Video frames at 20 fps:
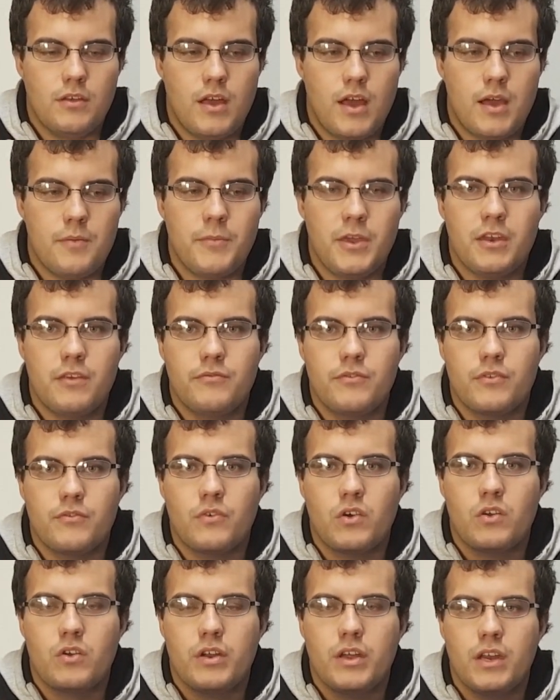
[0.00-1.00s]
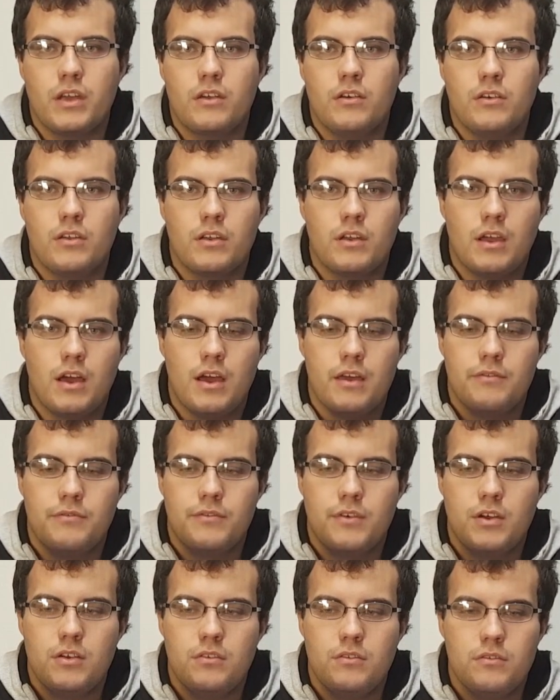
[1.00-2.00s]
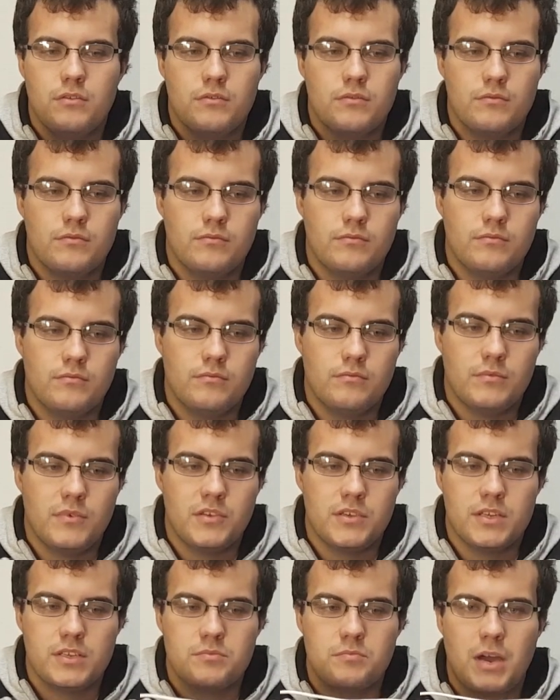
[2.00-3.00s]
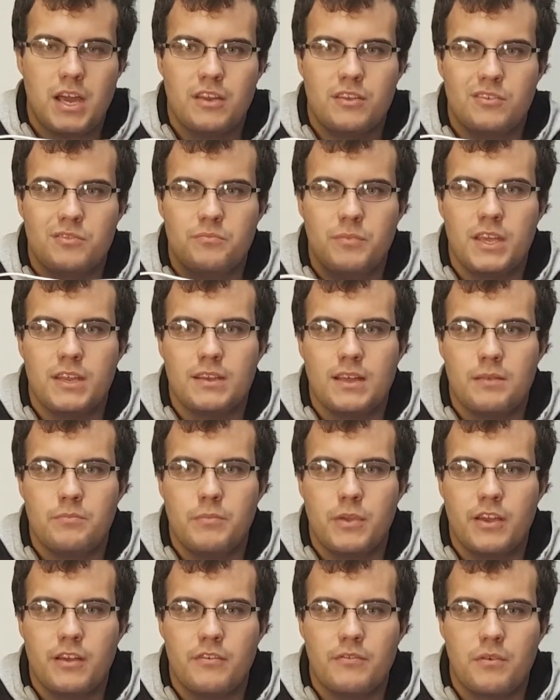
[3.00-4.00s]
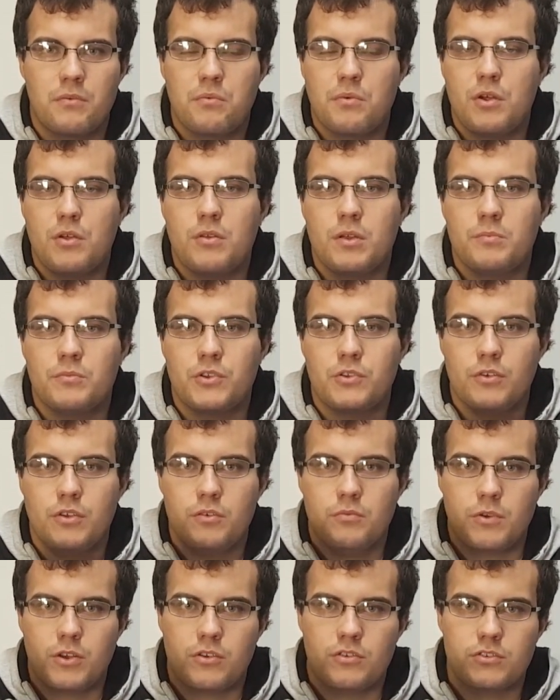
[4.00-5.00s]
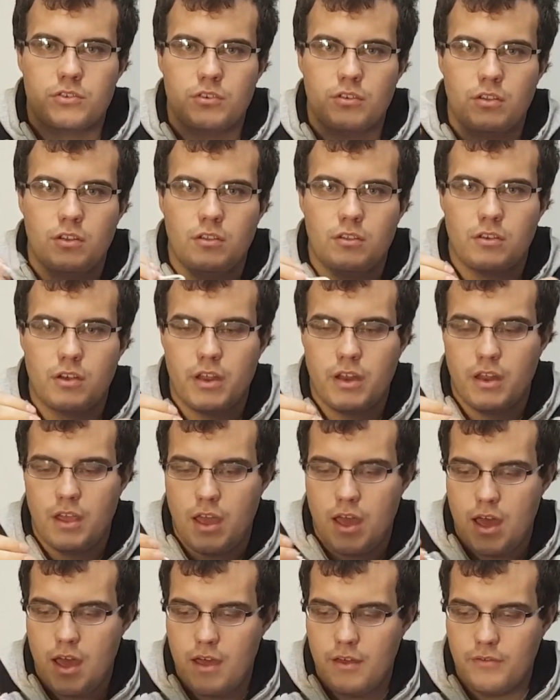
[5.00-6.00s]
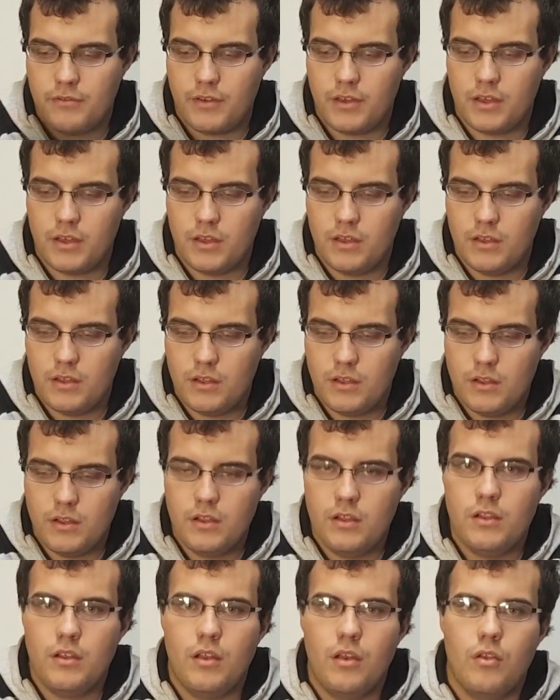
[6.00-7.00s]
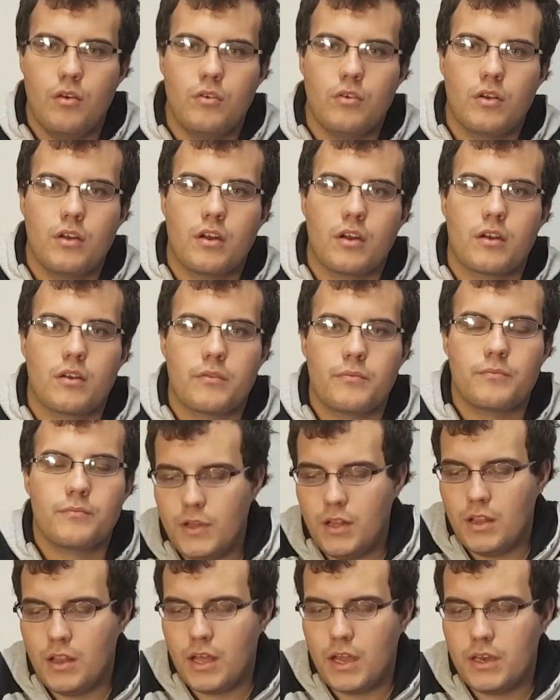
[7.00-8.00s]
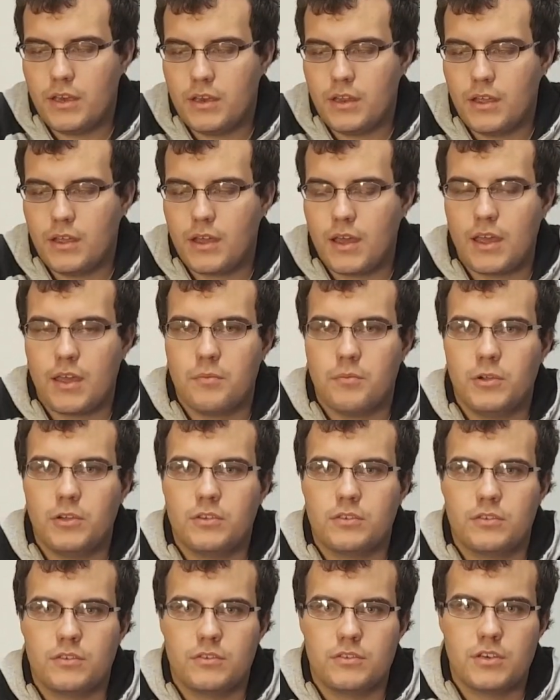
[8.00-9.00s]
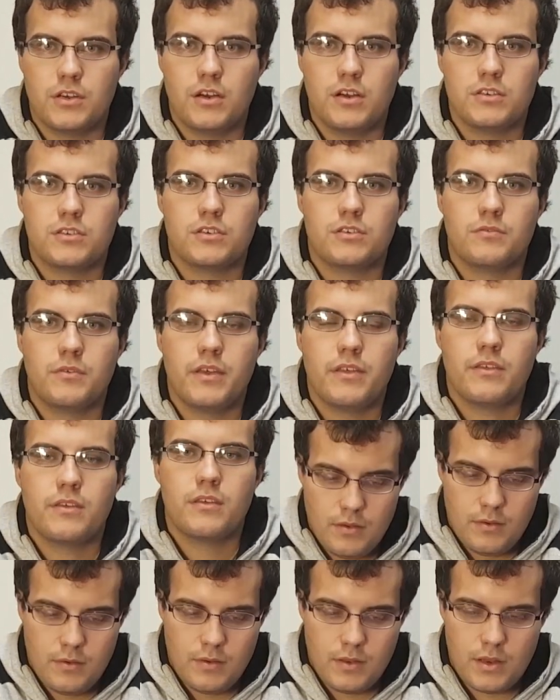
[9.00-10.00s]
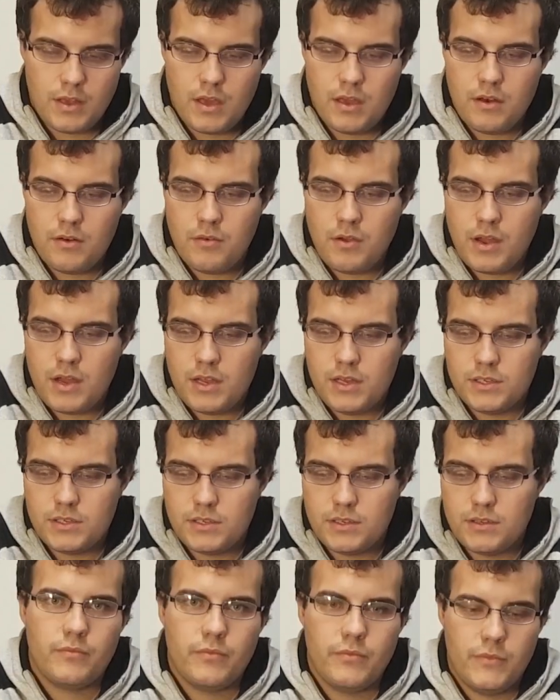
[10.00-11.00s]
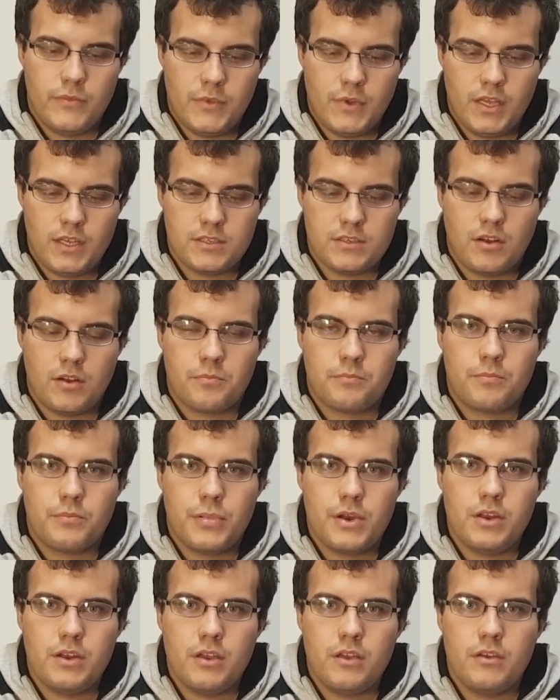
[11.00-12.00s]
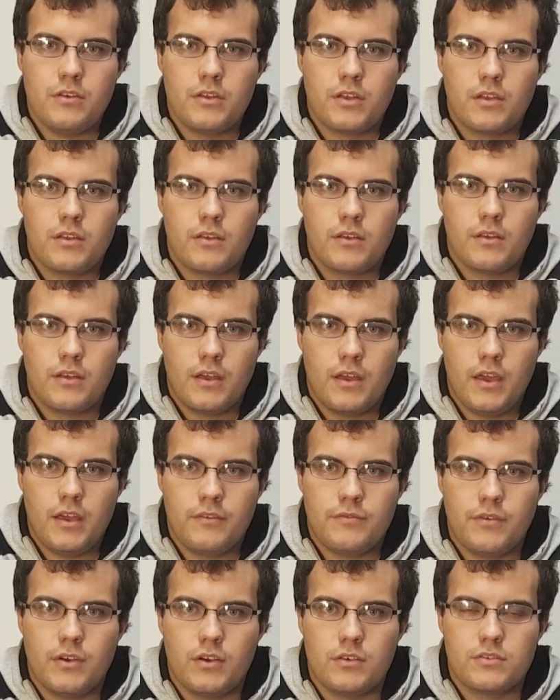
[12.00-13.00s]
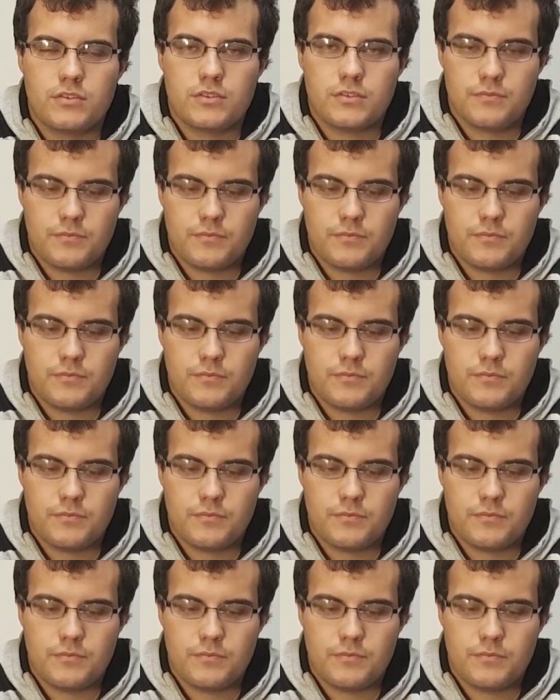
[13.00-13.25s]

I mean, if you've already got an iPhone, this might not be that big of a problem to you because you'll already have a longer lightning cable to charge it with. But otherwise, these are pretty good headphones.